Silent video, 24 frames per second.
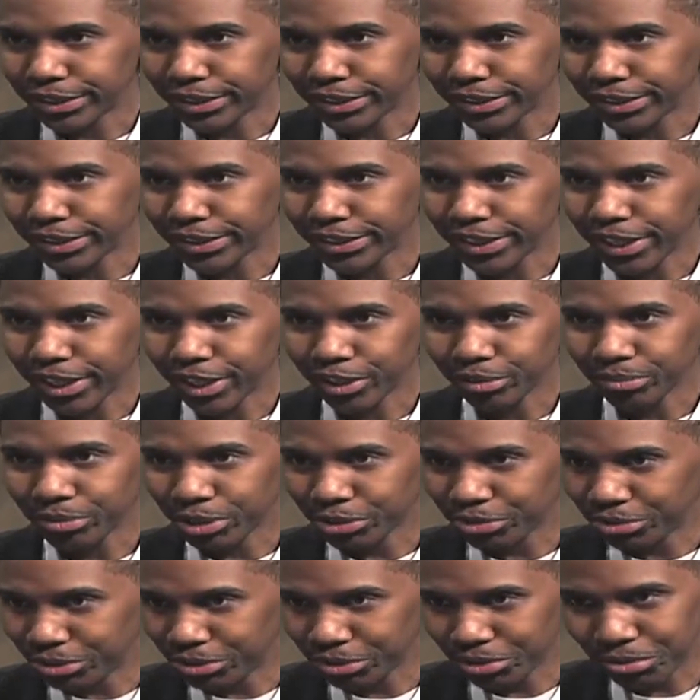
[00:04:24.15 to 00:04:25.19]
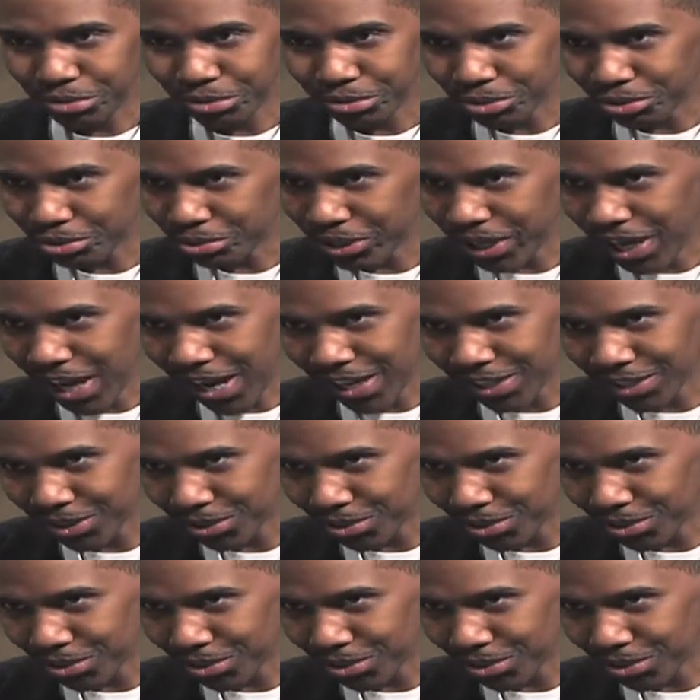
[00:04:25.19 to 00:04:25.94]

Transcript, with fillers: to elementary school, junior gotcha.